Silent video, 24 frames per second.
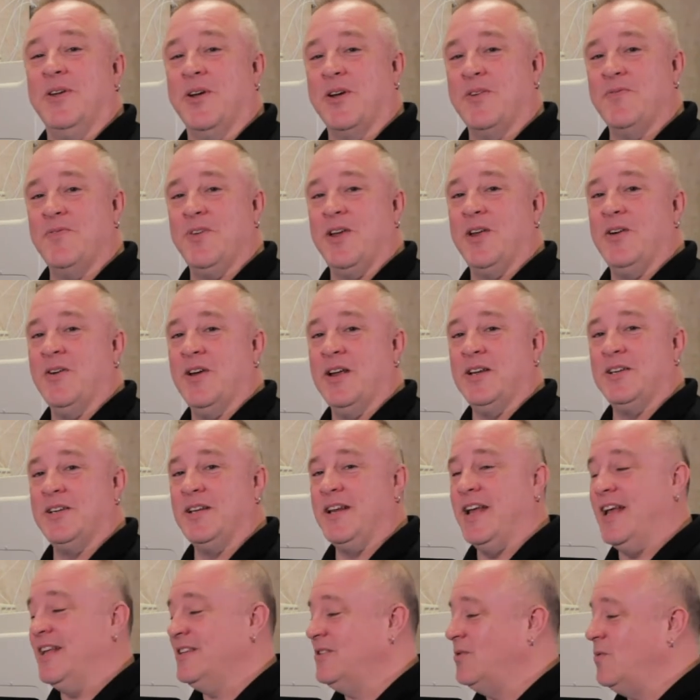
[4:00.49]
your configuration
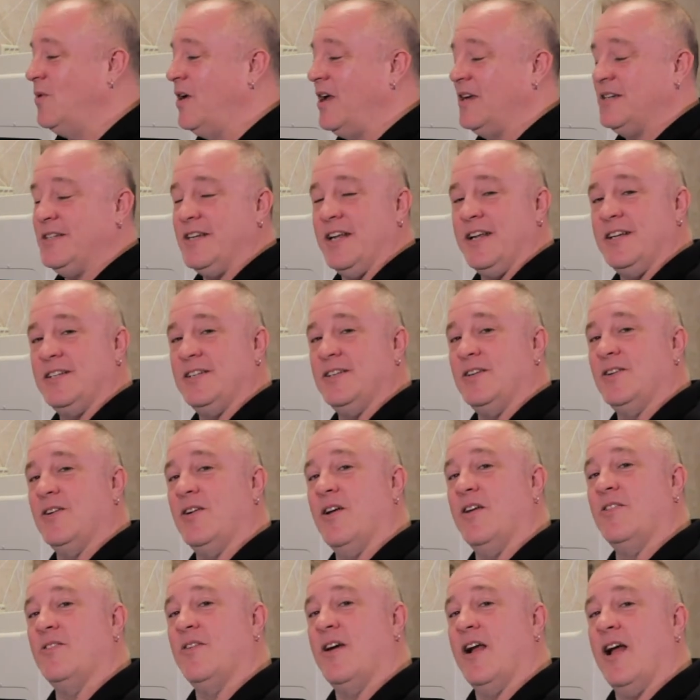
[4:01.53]
has a wash station or
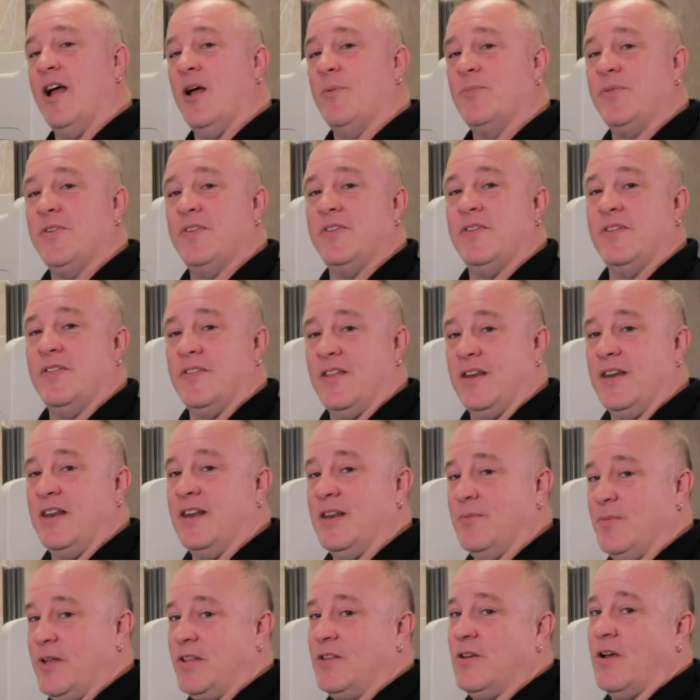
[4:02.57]
other A L Ps that need
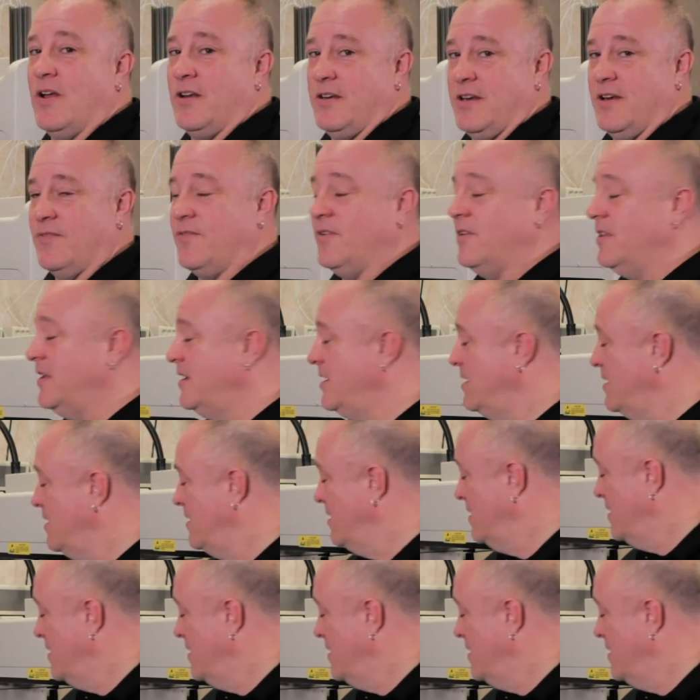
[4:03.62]
to be taught differently.